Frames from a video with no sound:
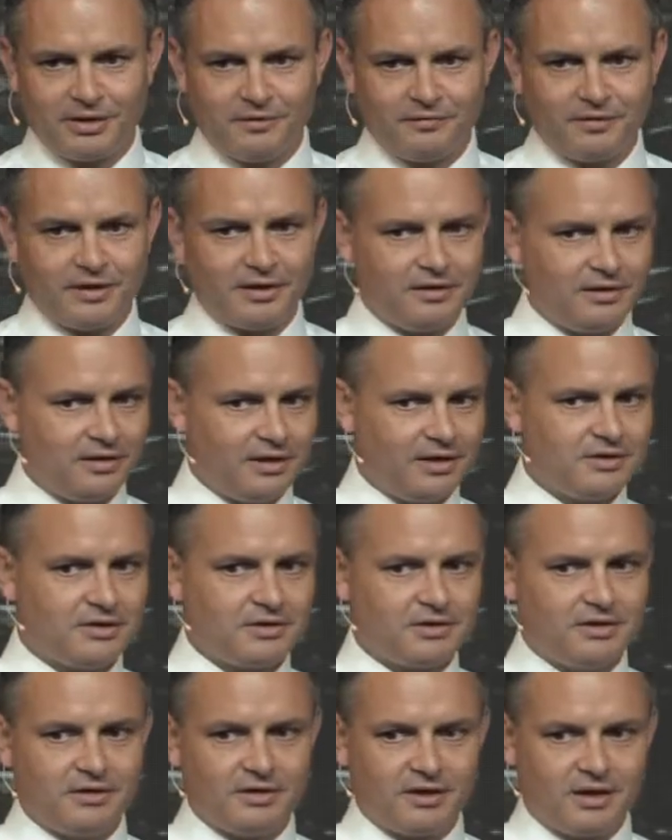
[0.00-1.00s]
believe that, then they
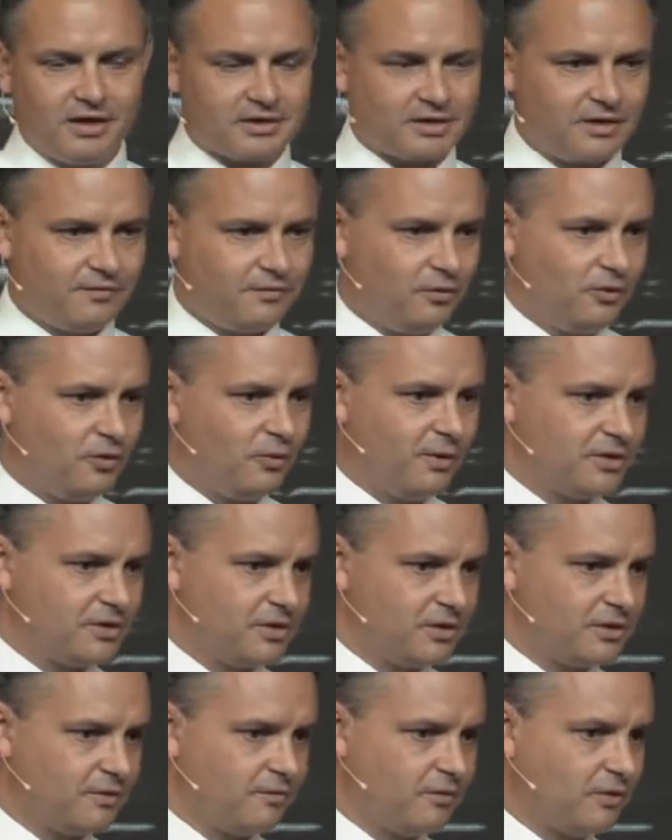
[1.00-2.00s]
just need to ask a few
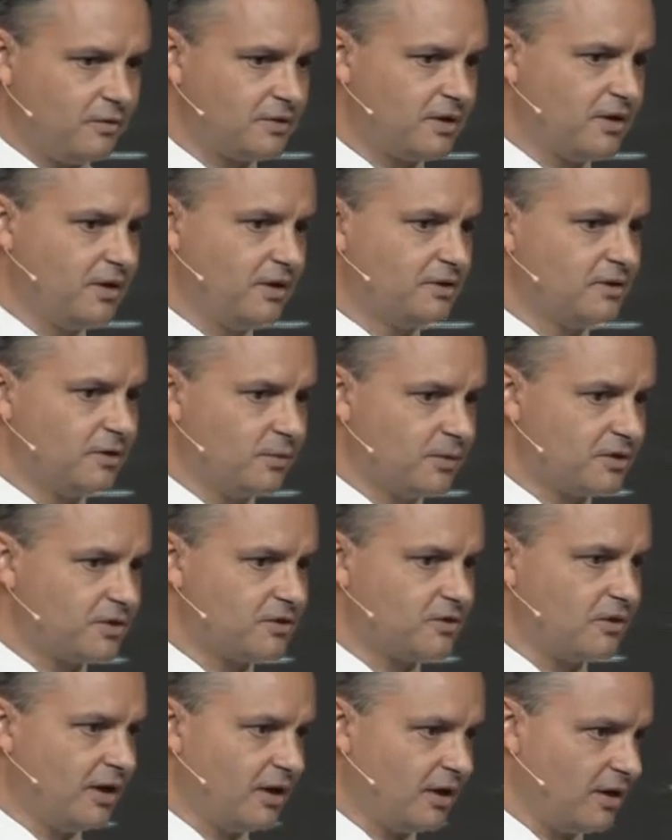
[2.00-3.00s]
questions of those kids who are
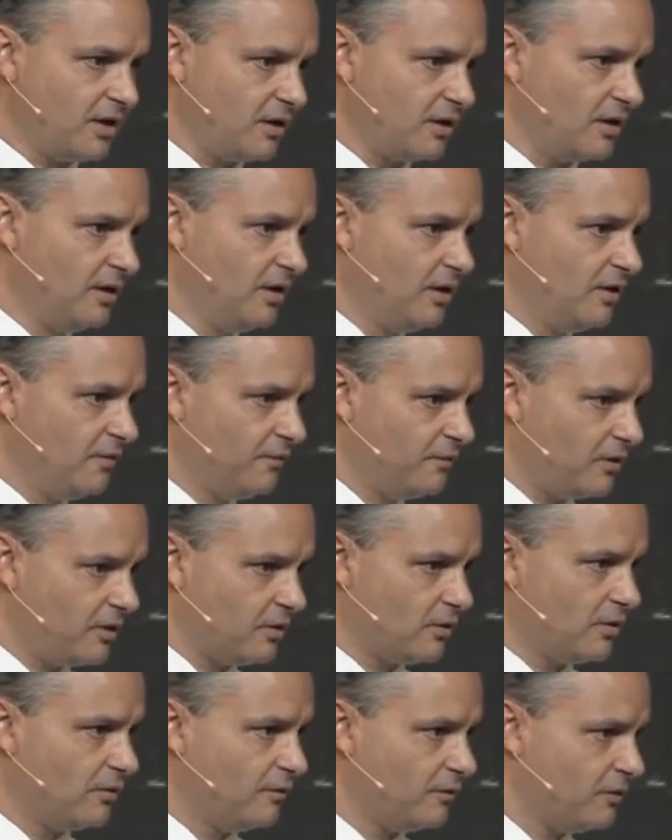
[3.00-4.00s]
striking for
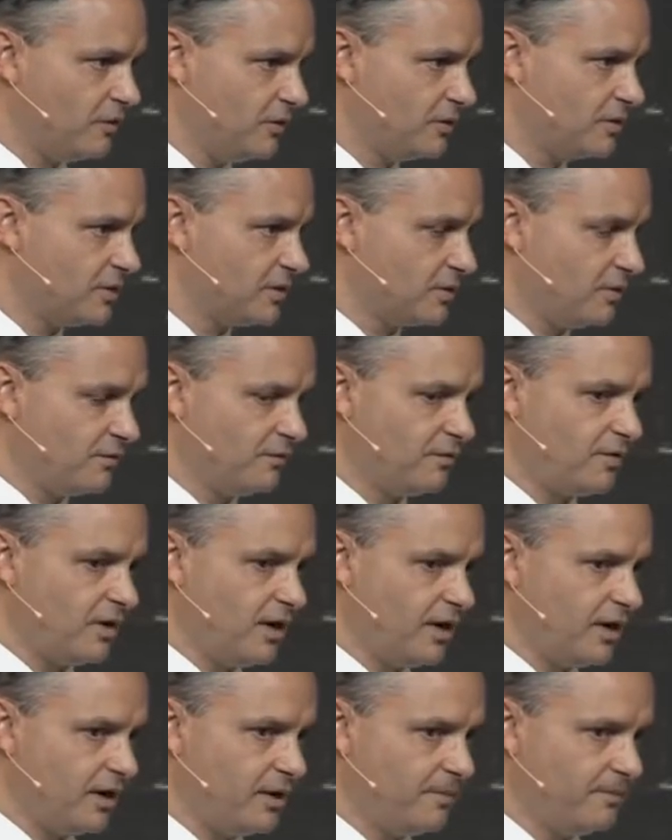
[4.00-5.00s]
their own futures on
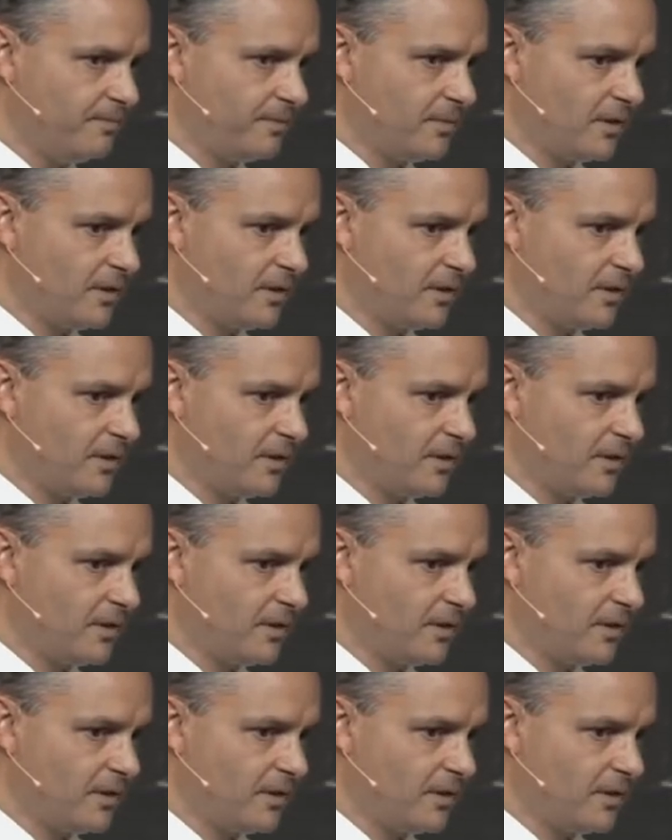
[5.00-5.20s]
Friday.